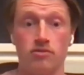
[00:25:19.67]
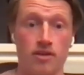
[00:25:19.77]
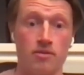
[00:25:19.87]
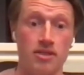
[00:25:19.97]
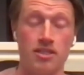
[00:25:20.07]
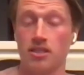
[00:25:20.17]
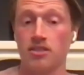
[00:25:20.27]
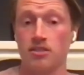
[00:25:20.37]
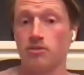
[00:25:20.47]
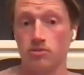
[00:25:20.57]
Davis family can
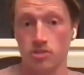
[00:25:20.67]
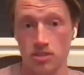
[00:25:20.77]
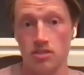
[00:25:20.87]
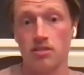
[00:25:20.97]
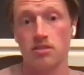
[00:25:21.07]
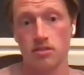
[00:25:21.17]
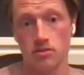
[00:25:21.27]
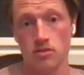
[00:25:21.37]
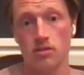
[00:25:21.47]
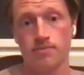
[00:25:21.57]
get some real justice
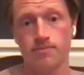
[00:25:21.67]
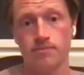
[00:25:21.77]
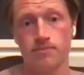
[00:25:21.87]
as well.